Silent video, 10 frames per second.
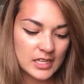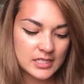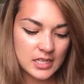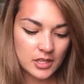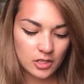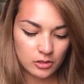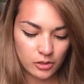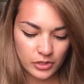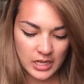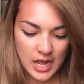is another
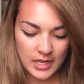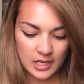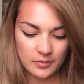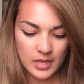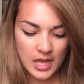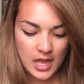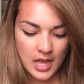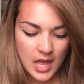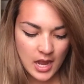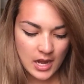clothing item.
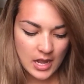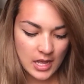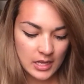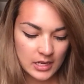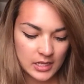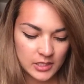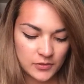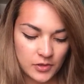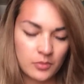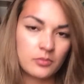And
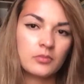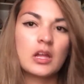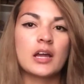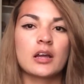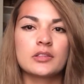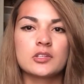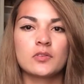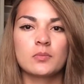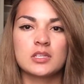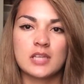I got this
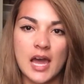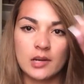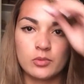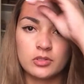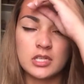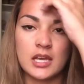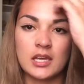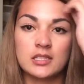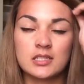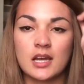from this animal
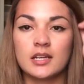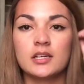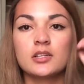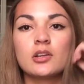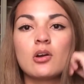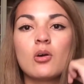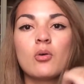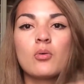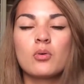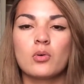tent. I didn't
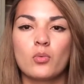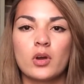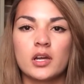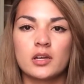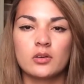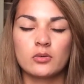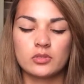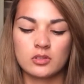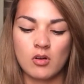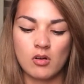know what it
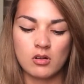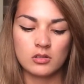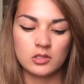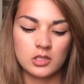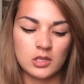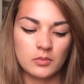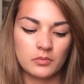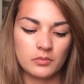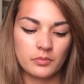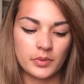was called,
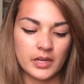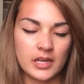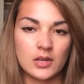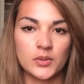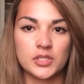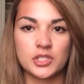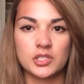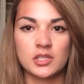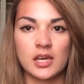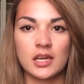but it was
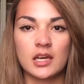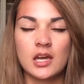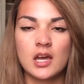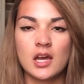just like,